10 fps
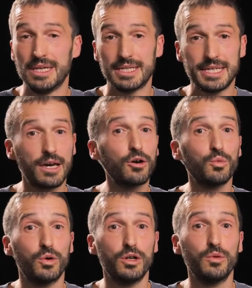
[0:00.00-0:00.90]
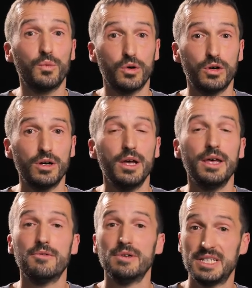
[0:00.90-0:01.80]
Second World War
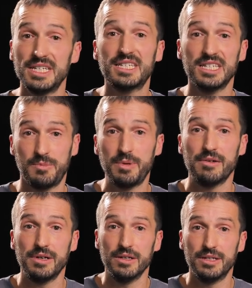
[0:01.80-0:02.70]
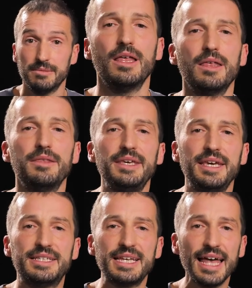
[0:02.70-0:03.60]
resistance period.
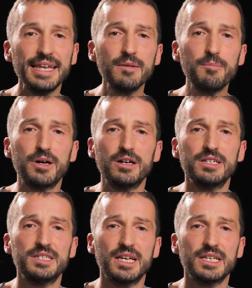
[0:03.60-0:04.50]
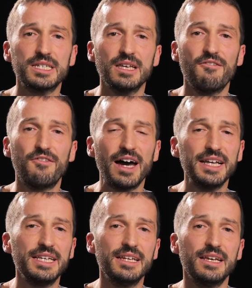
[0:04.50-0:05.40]
The Italian partisans
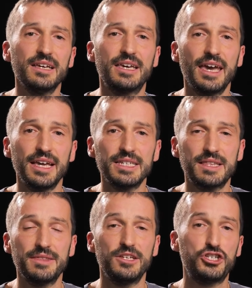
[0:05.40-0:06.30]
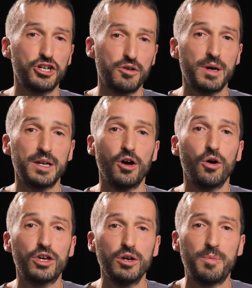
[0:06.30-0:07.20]
fighting against the German
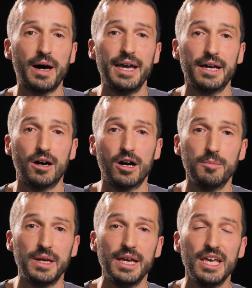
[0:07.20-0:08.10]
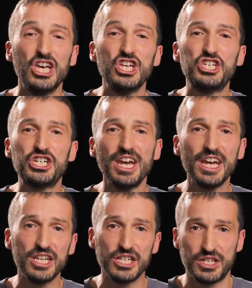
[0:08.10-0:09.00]
occupying army
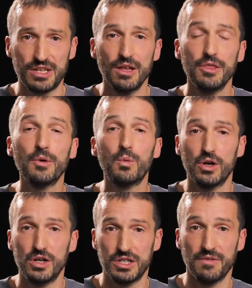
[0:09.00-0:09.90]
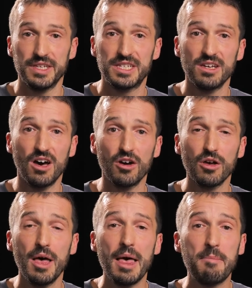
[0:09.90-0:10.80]
changed the words of the
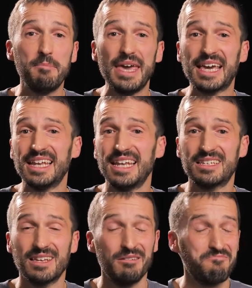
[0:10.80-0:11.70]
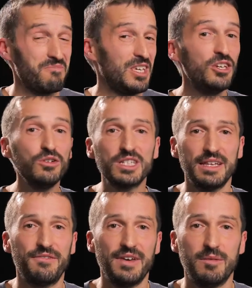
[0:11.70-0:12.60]
song, making it
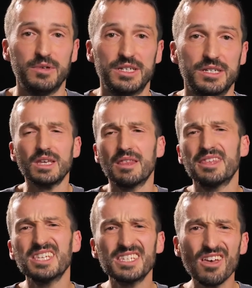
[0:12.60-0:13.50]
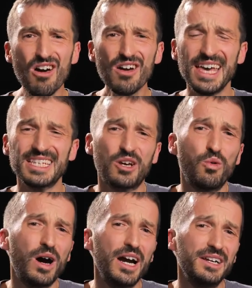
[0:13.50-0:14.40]
hugely famous. The song has
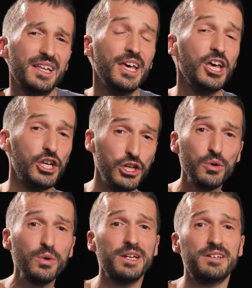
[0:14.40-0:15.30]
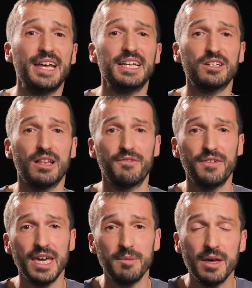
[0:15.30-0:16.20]
acquired new international
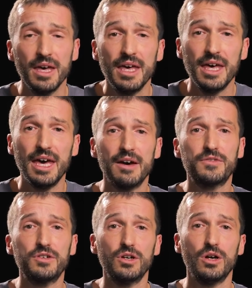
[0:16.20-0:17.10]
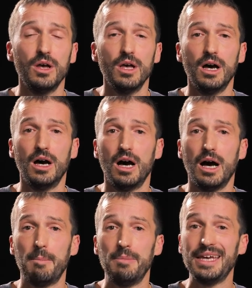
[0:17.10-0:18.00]
fame after
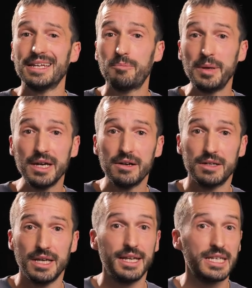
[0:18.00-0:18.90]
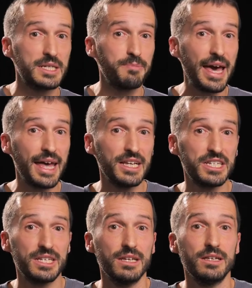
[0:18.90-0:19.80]
it appeared in a
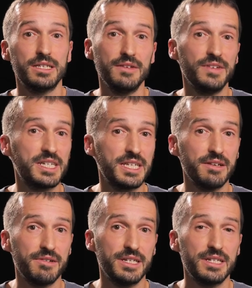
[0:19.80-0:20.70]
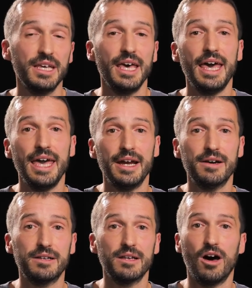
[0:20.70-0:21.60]
Spanish TV series
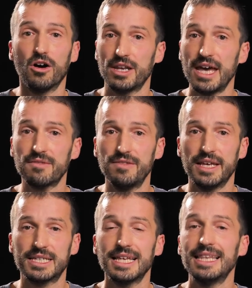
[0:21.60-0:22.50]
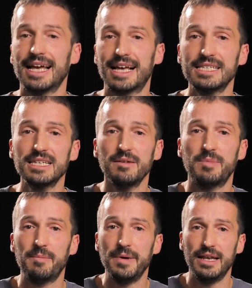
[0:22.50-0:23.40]
aired on Netflix, La Casa De
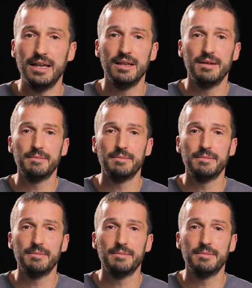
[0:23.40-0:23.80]
Papel.